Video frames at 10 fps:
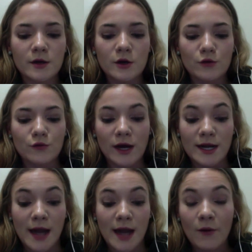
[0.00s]
Right
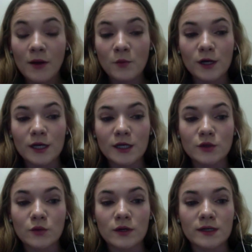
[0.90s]
now, I'm working
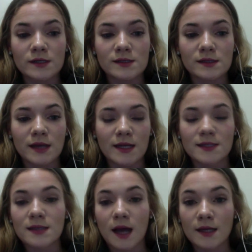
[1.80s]
towards getting
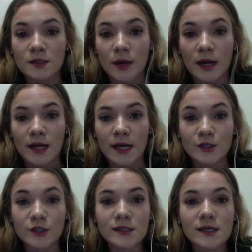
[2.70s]
signed by an
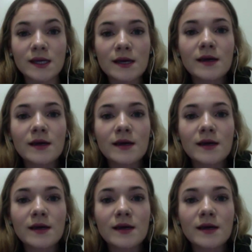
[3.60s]
agency